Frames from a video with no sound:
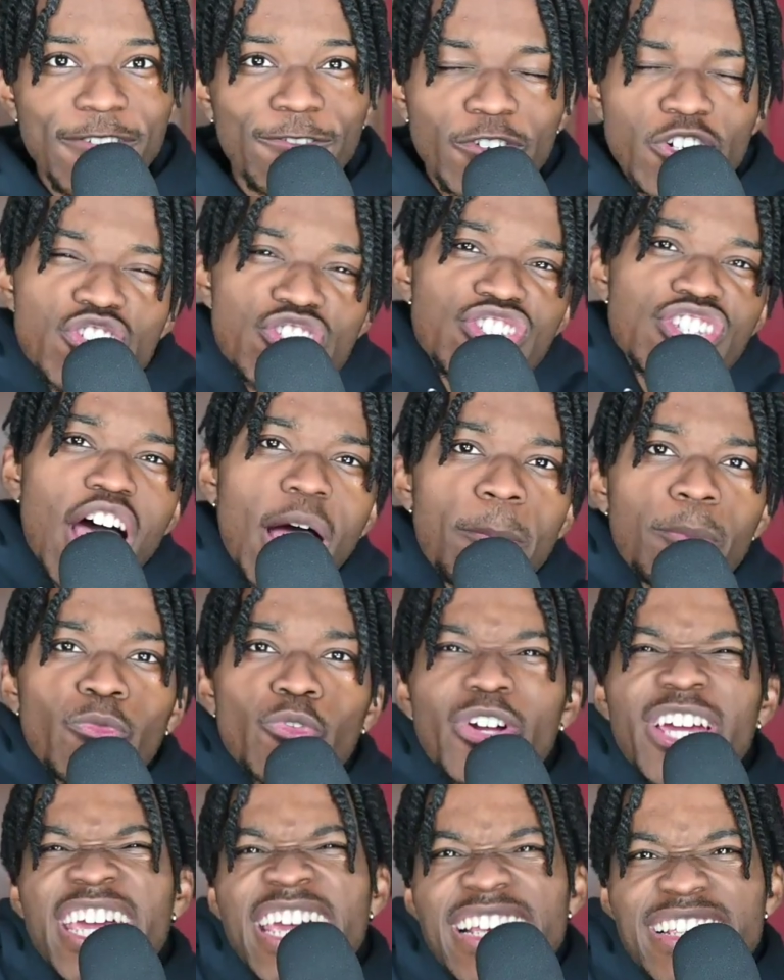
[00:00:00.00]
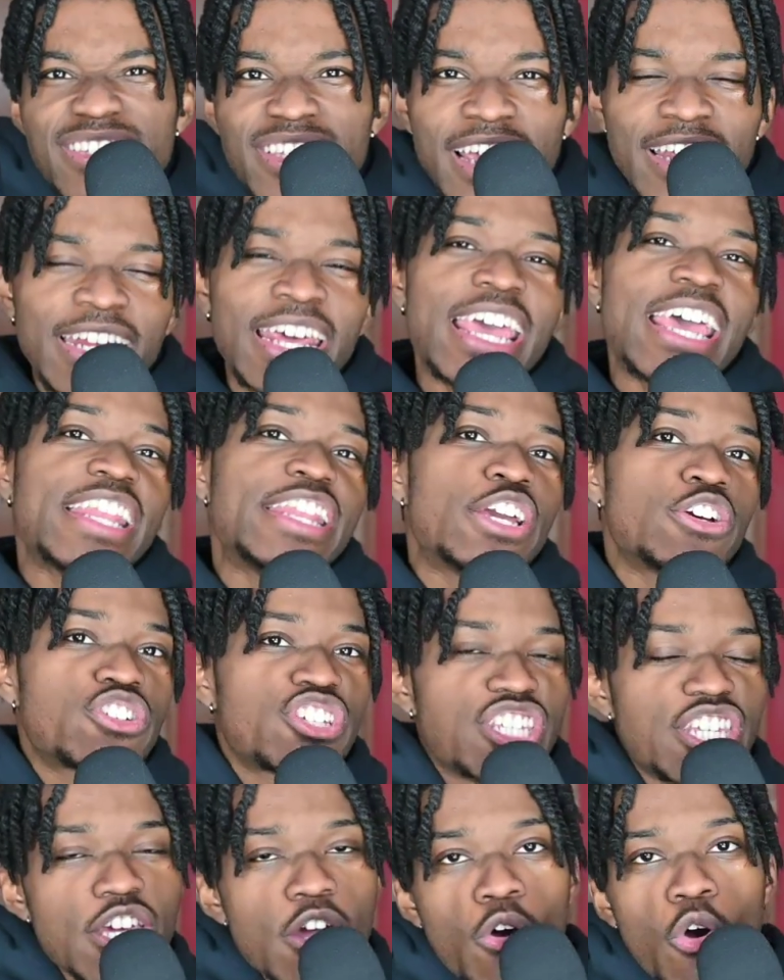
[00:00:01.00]
For some reason, they're
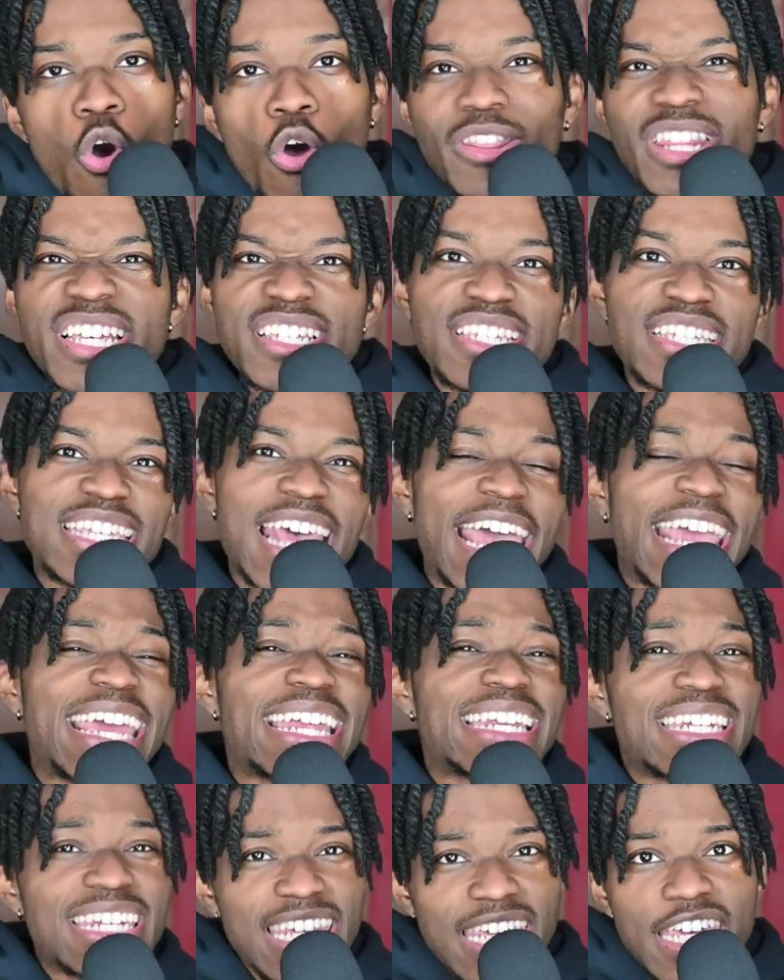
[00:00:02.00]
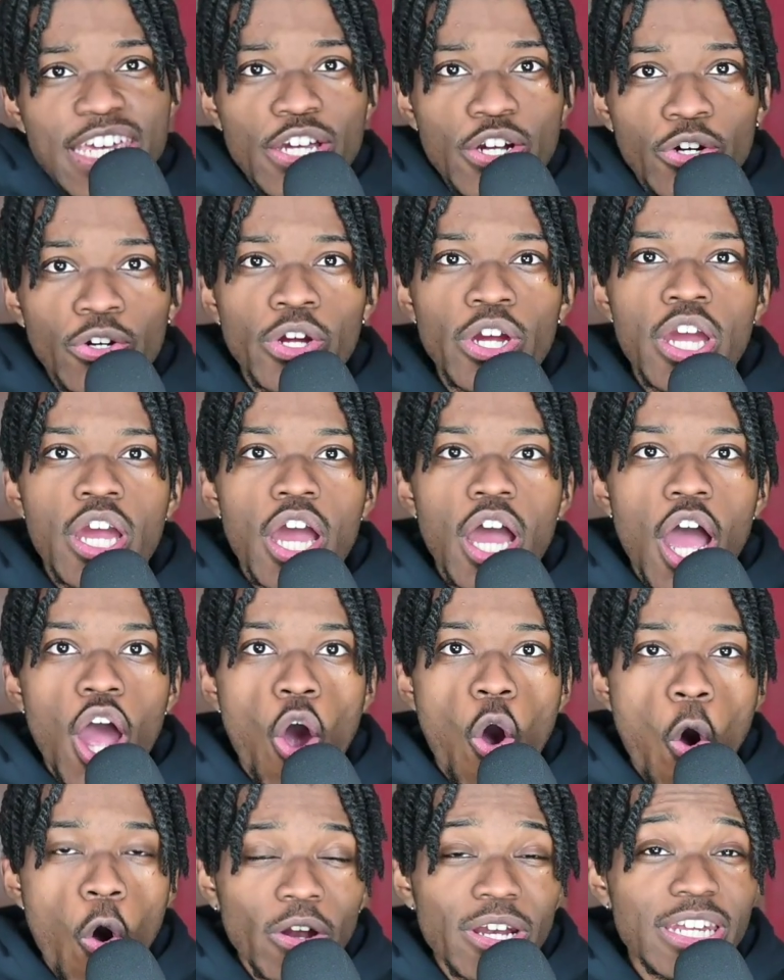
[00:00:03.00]
still on this second tier
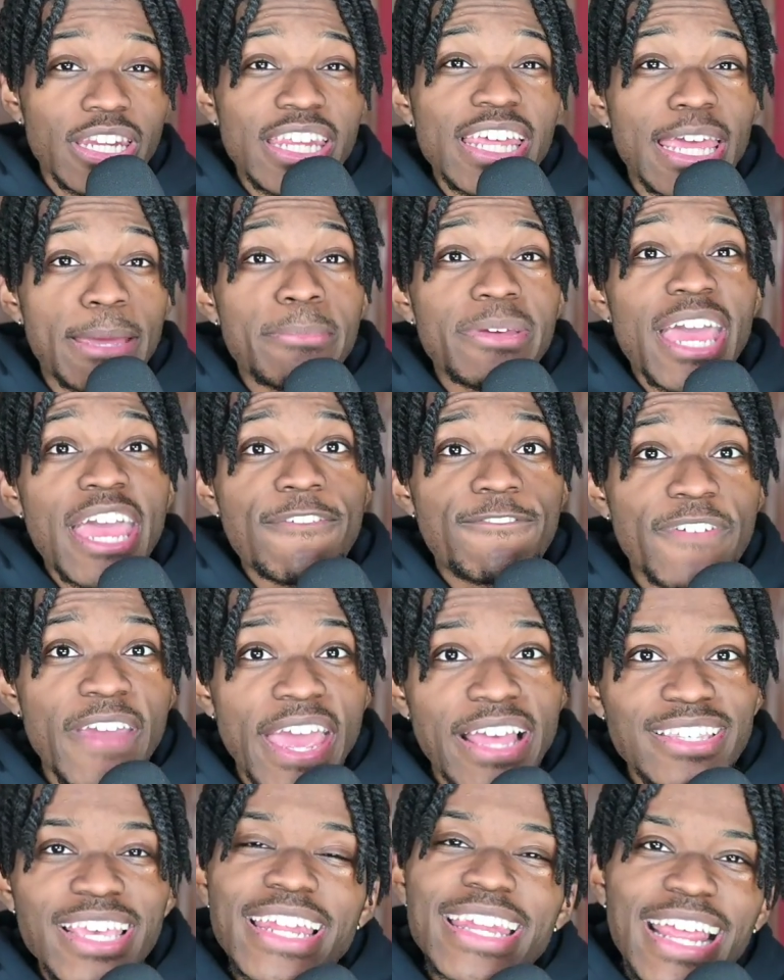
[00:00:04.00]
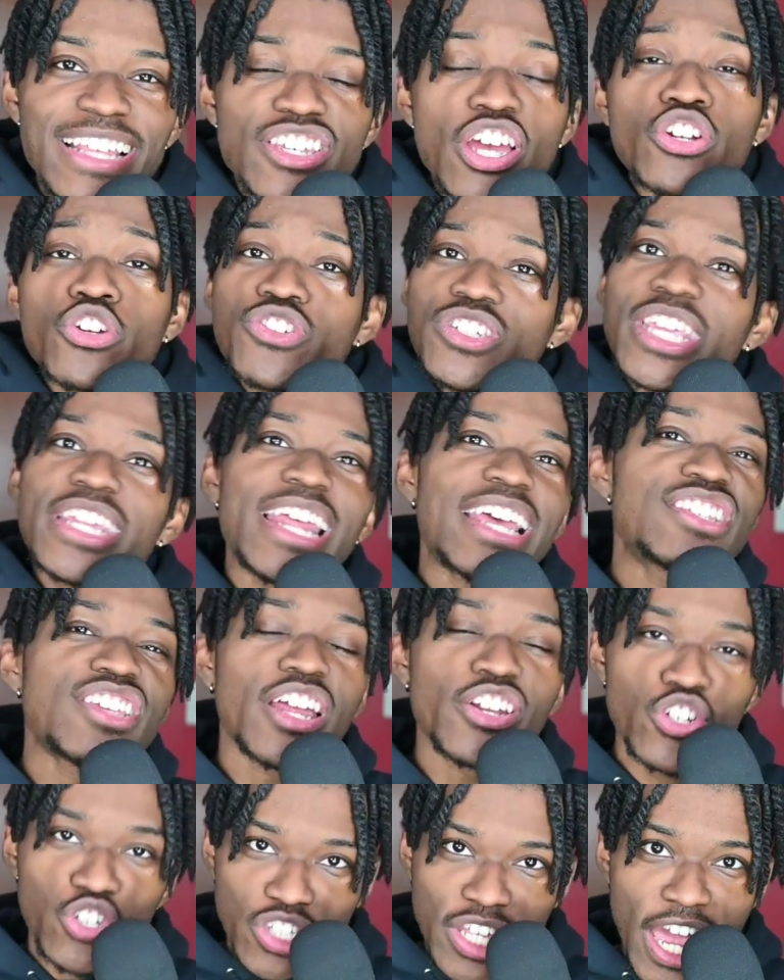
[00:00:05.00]
on NBA fans, and that's under, that's
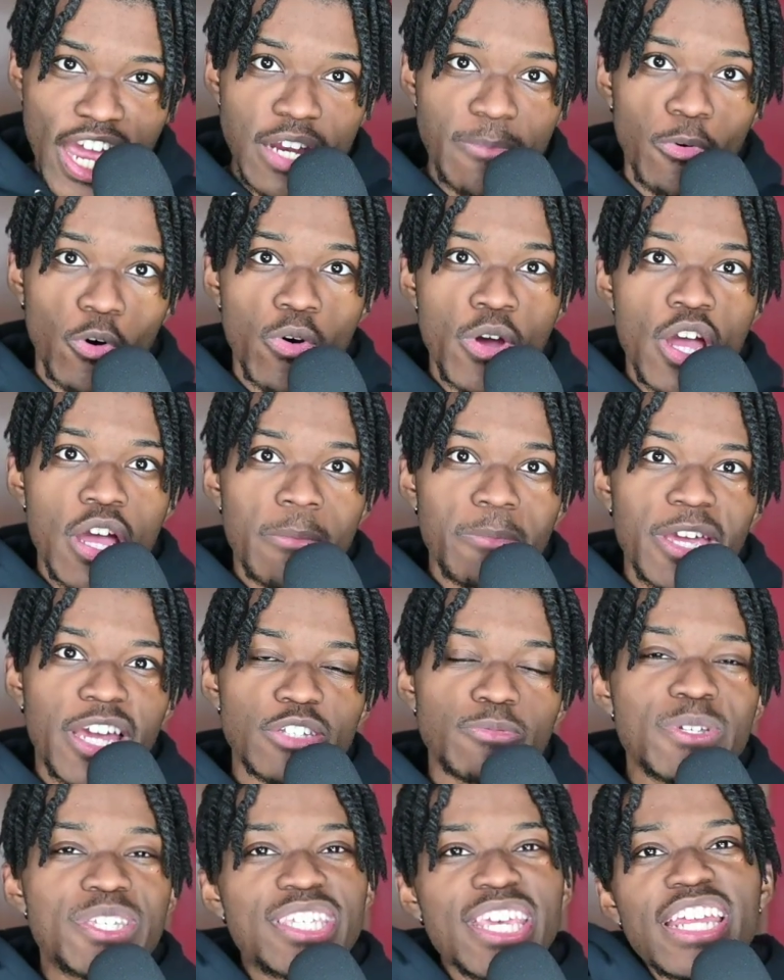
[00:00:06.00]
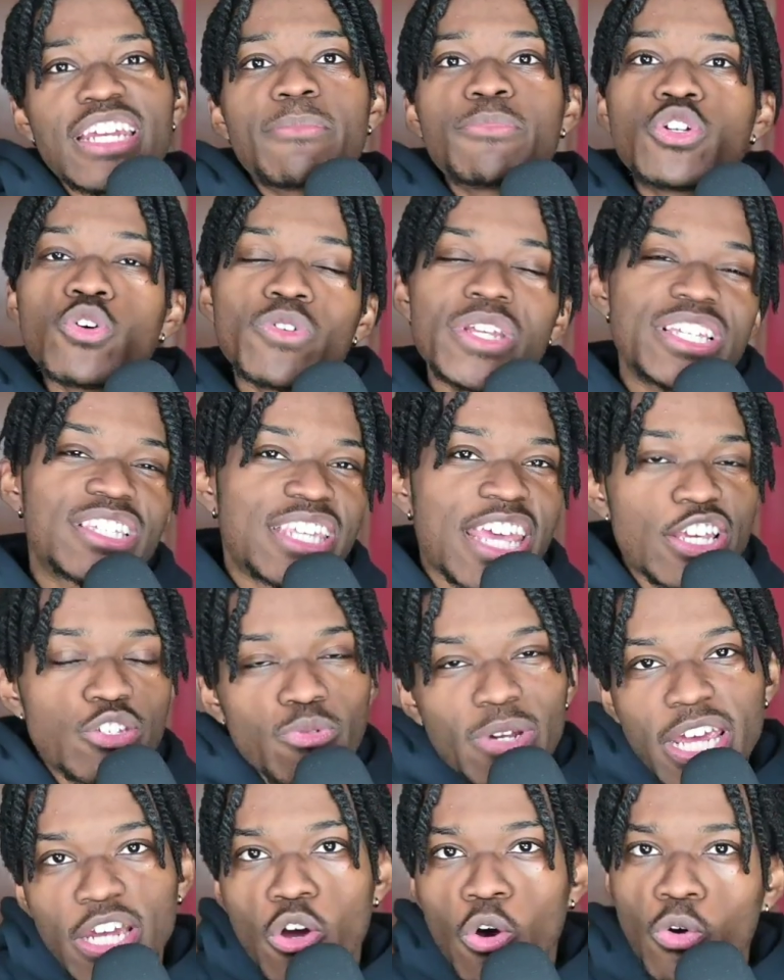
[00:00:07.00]
understandable because we've seen them do these things
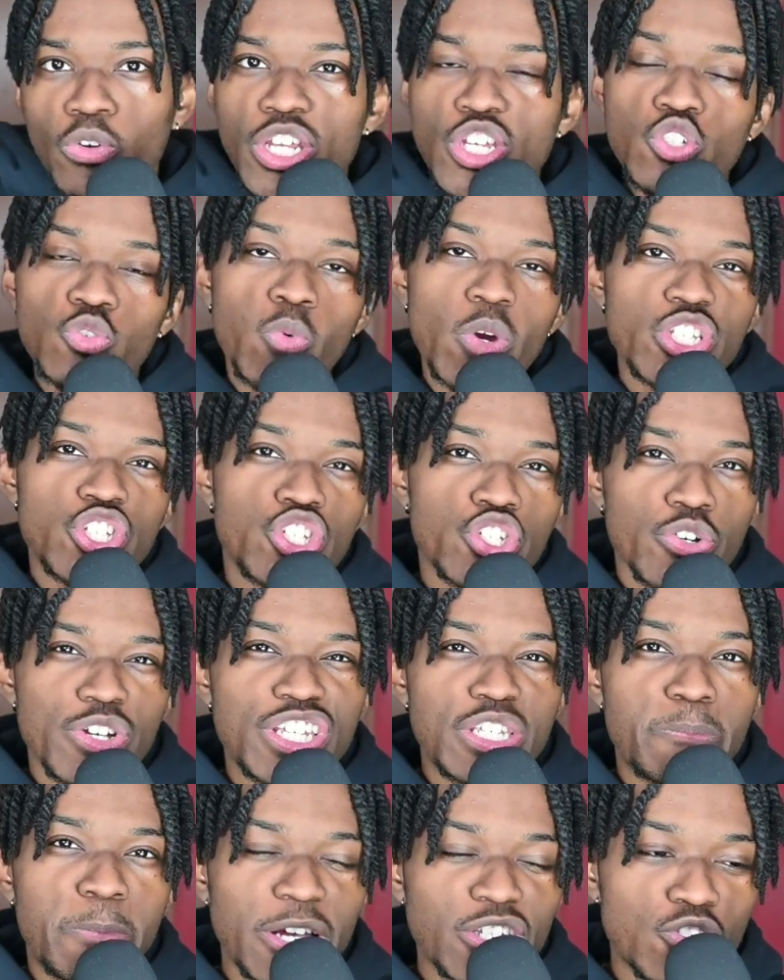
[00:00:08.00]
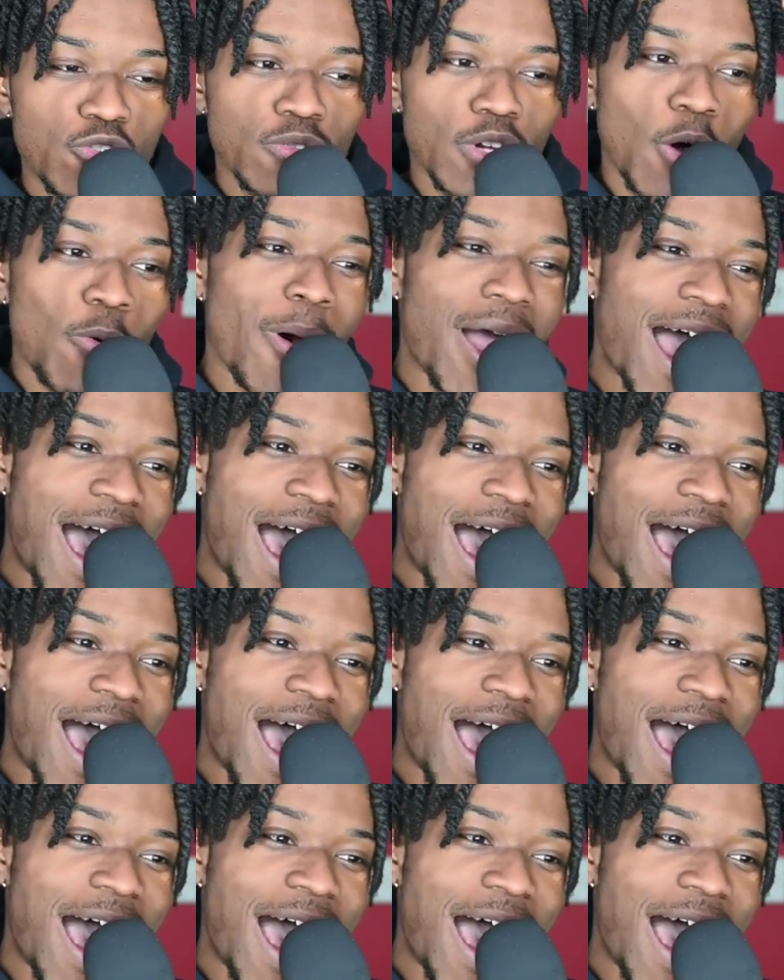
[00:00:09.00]
where they go on these win streaks. But you know what?